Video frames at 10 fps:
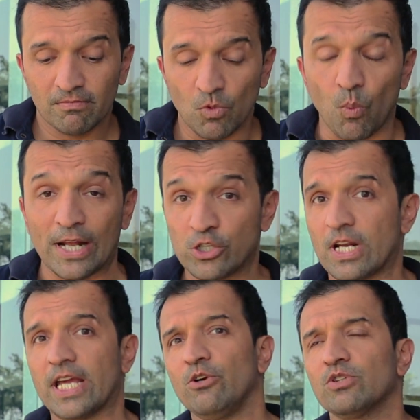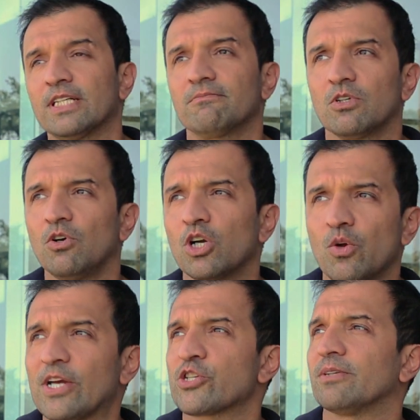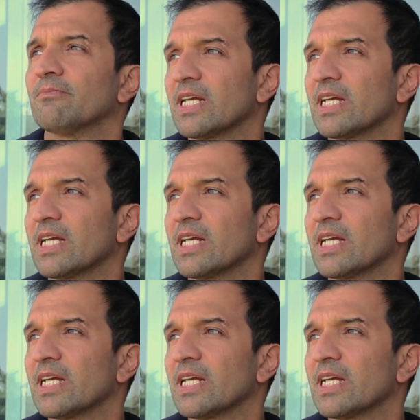when should I use it? Good question.